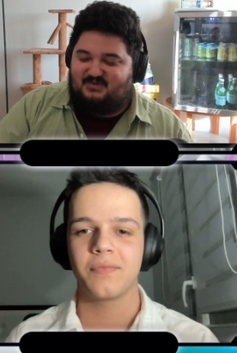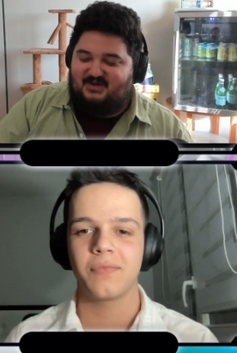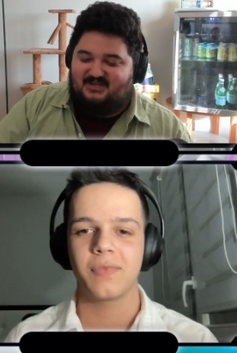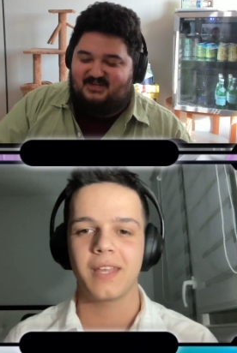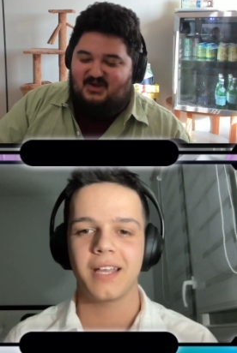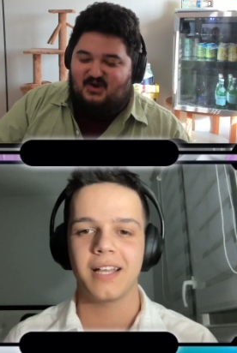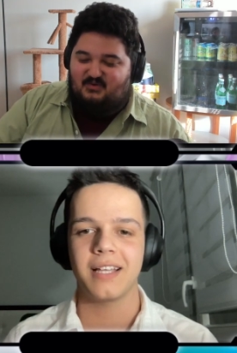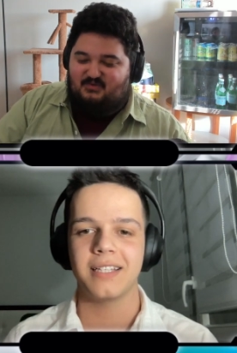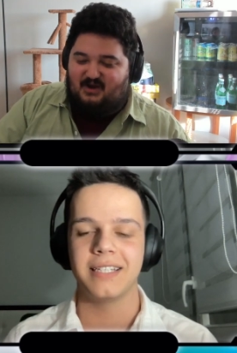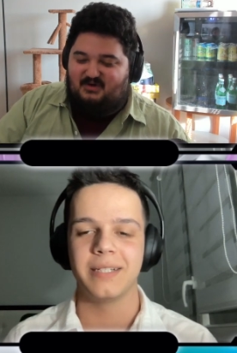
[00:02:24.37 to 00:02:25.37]
Speaker 1: it.
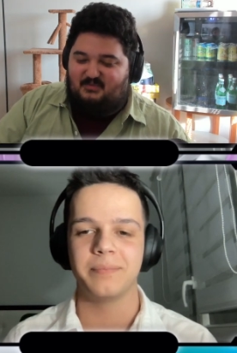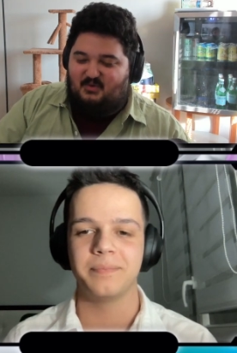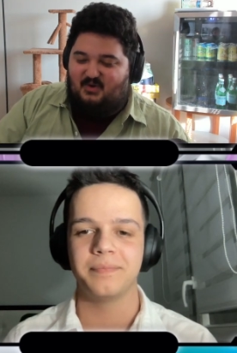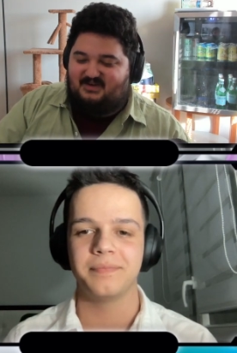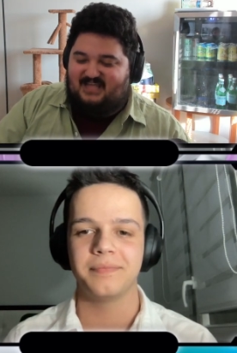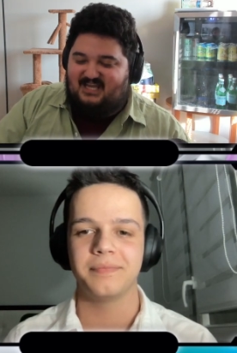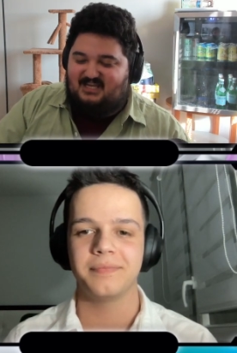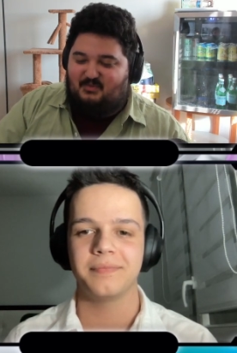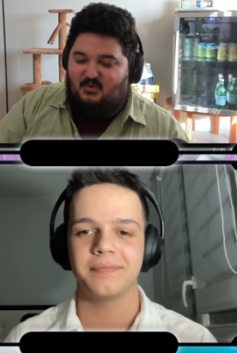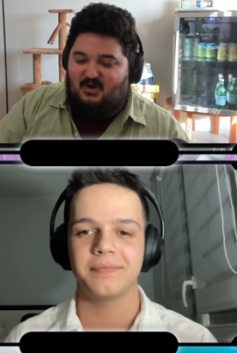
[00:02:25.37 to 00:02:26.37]
Round number one, game
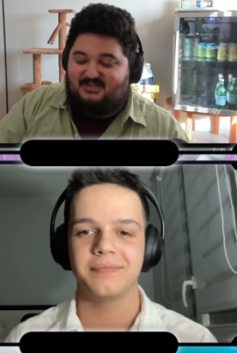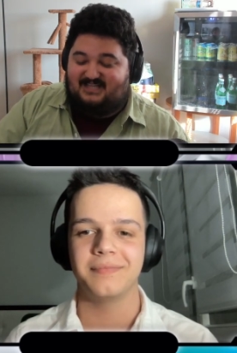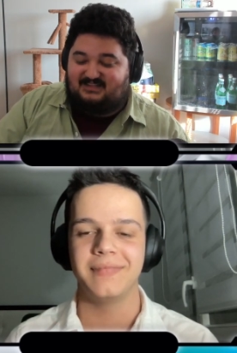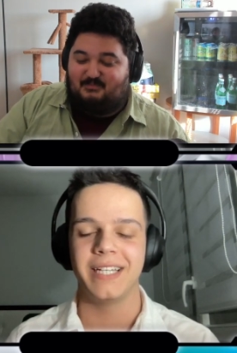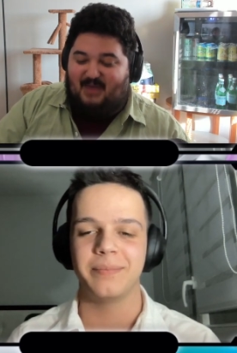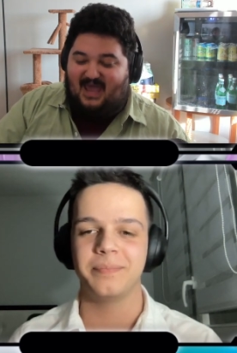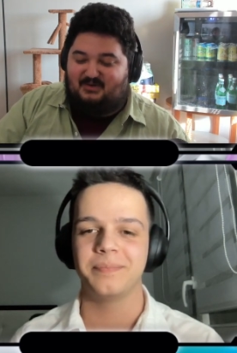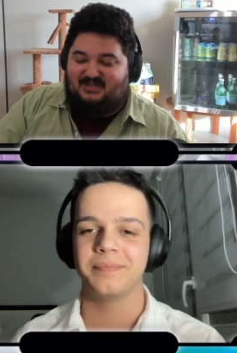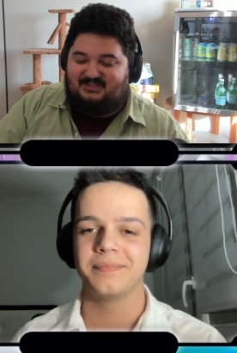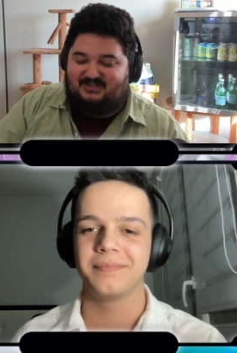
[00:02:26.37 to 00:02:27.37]
number one. He's got the yep. battle
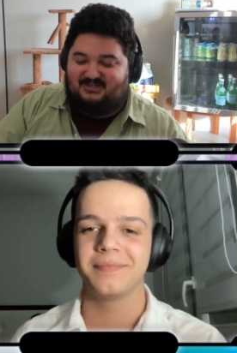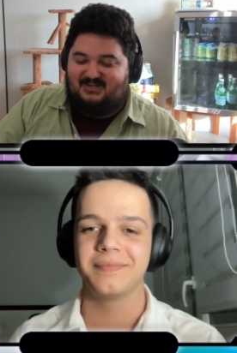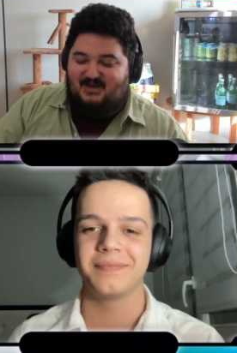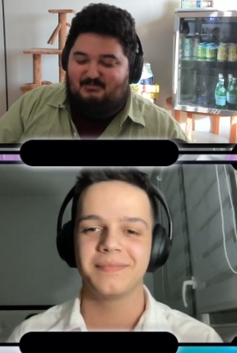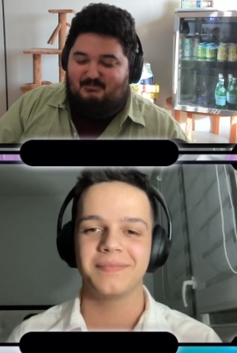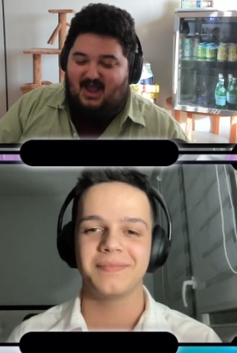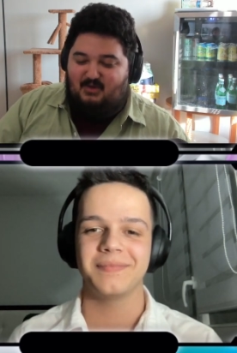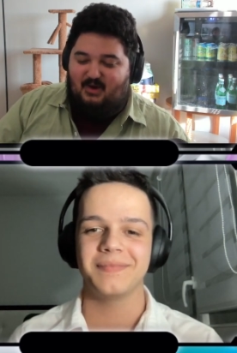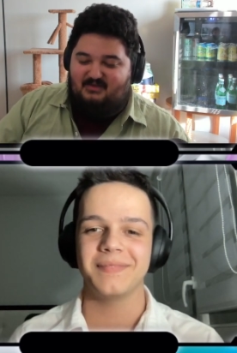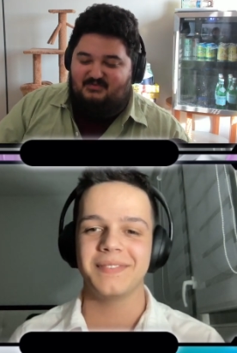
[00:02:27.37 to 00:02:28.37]
healer, my
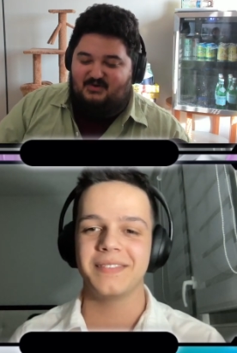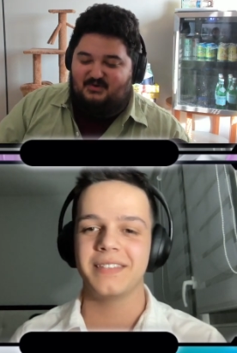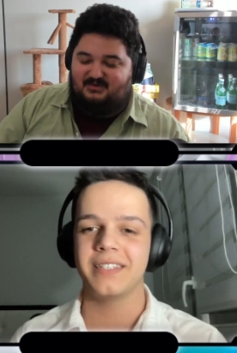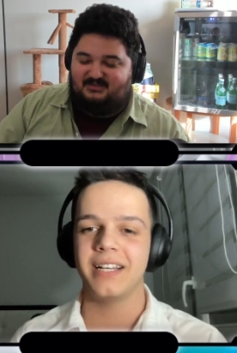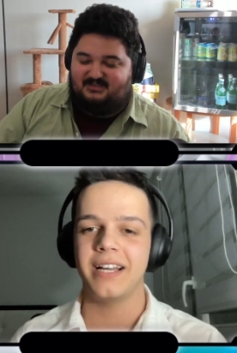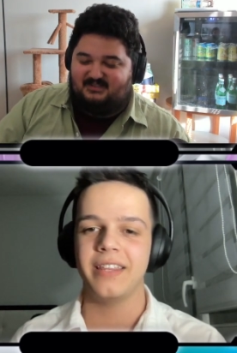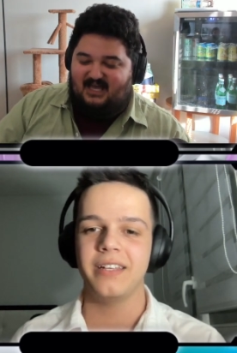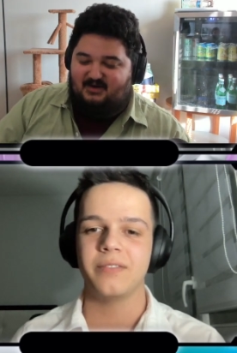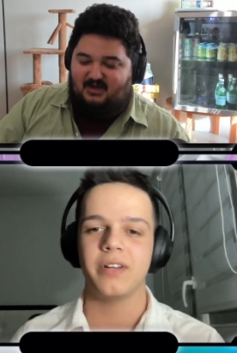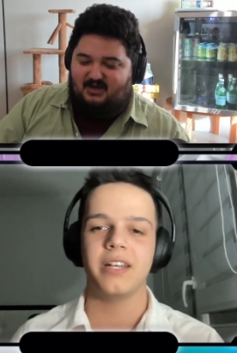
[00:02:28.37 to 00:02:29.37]
waifu. I
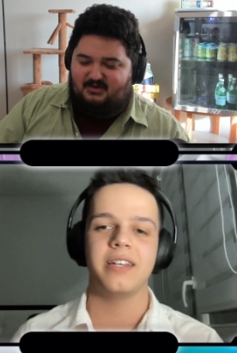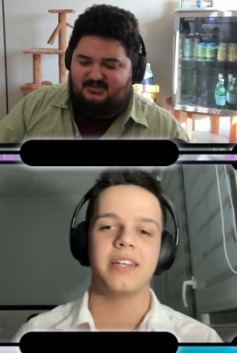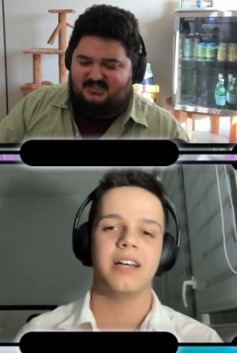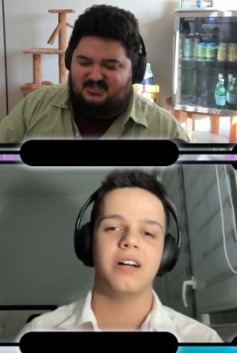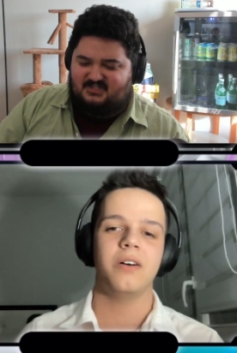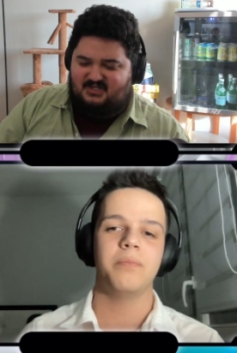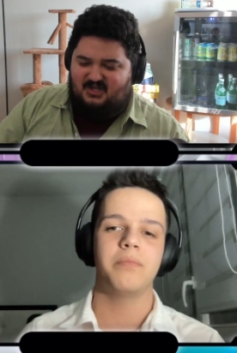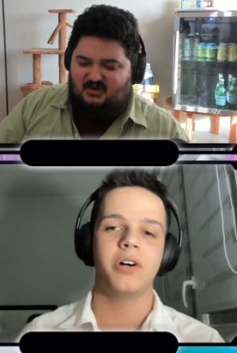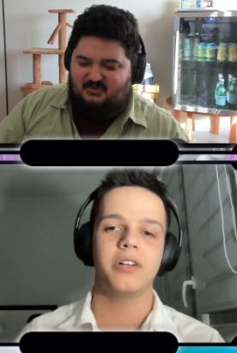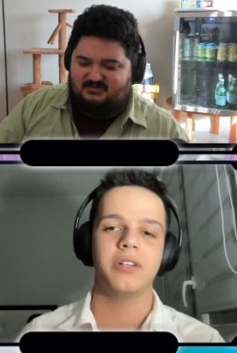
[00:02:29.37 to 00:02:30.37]
think I don't know. Right now,
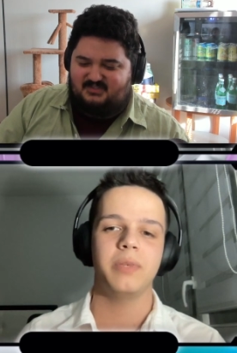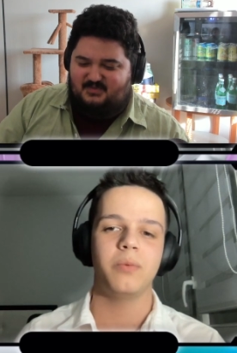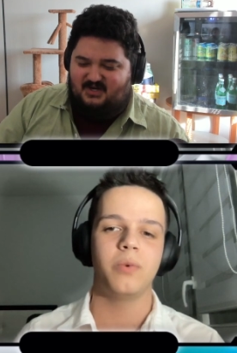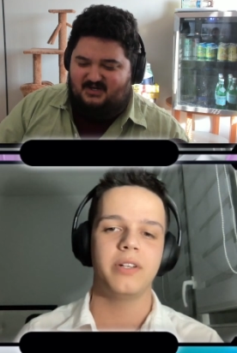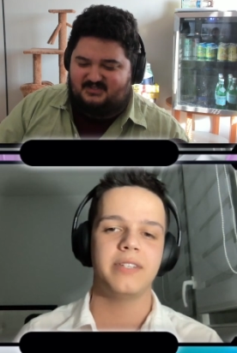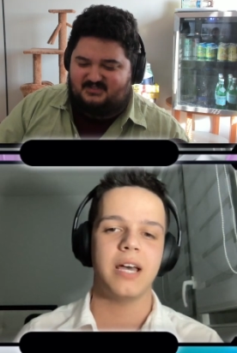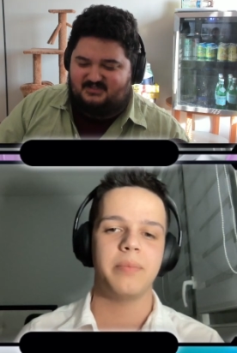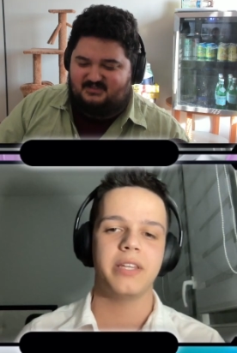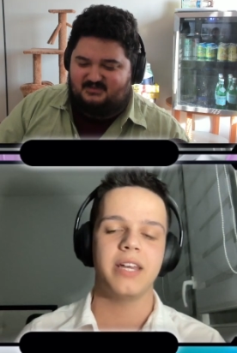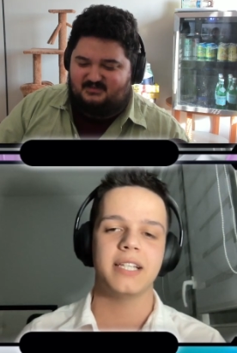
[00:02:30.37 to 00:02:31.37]
go. I'm
Speaker 2: gonna be, be one
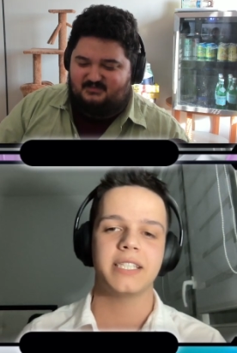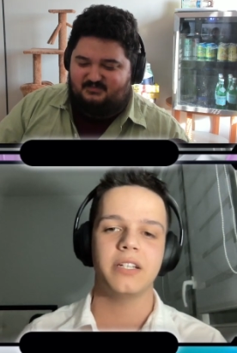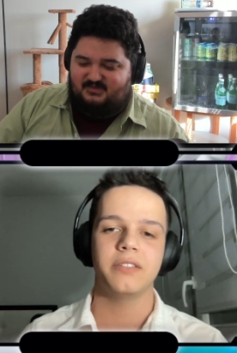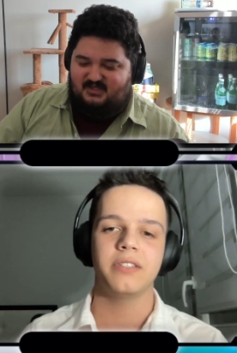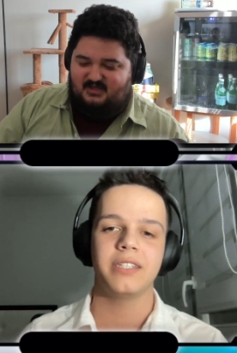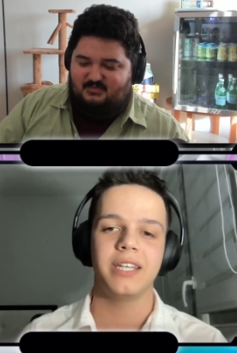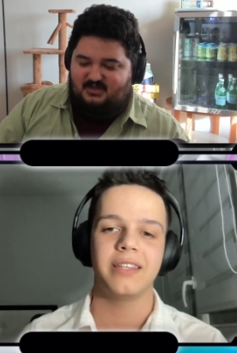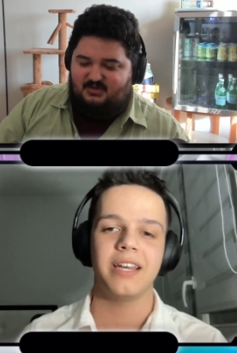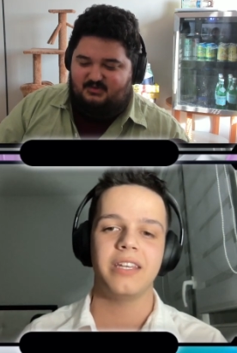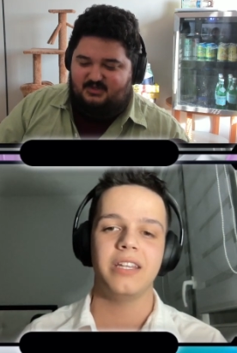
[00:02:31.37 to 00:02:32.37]
tapping that skill to
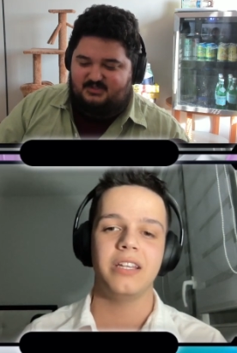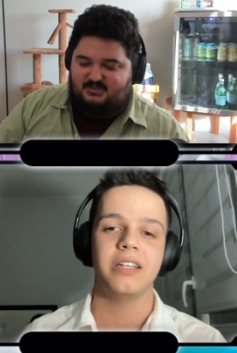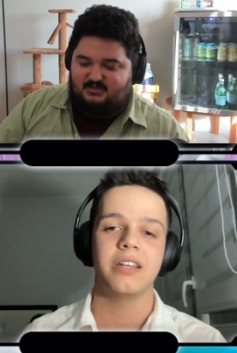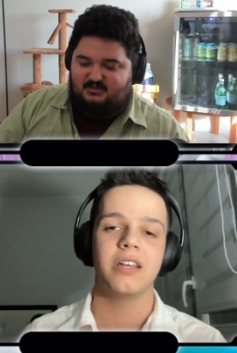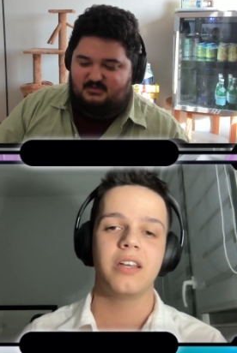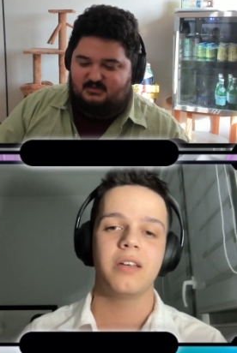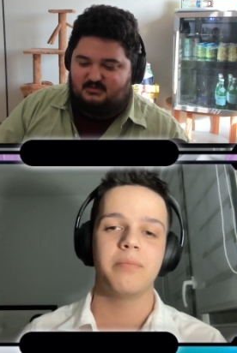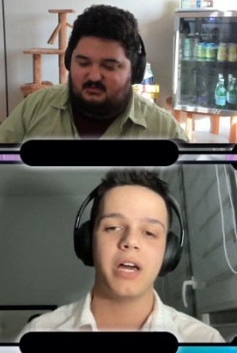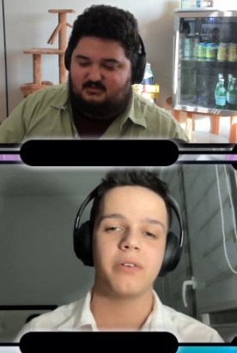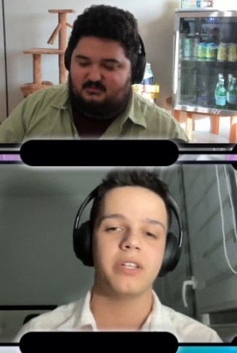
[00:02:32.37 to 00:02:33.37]
that healing.
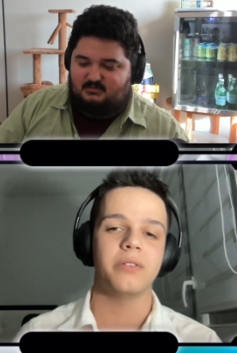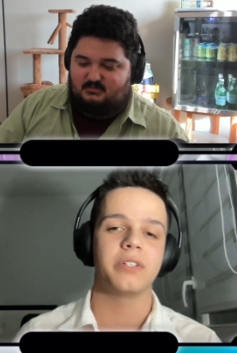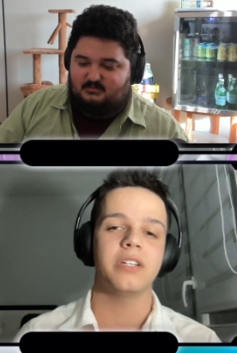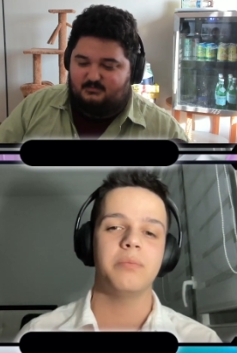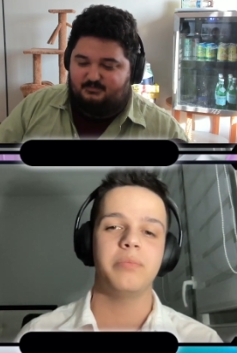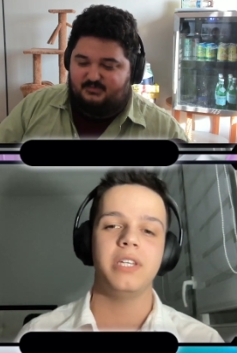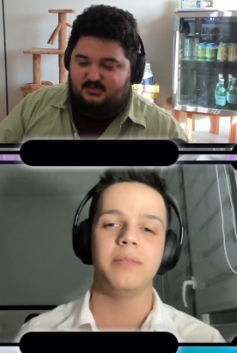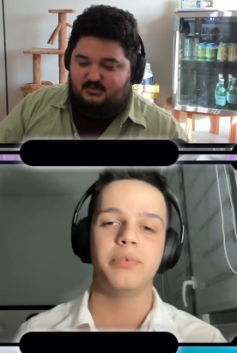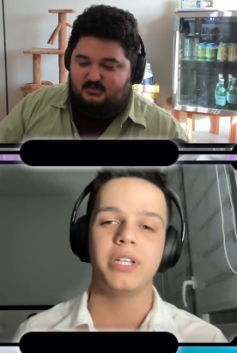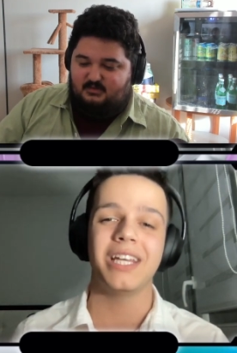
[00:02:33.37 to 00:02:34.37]
Battle healer gonna be
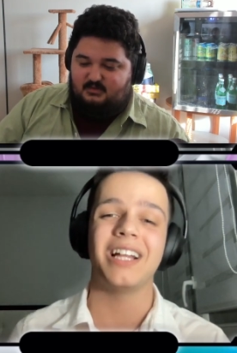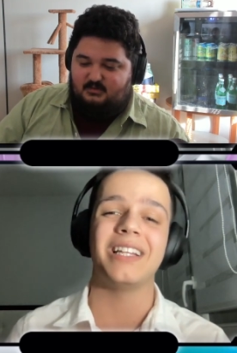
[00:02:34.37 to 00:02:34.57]
putting in a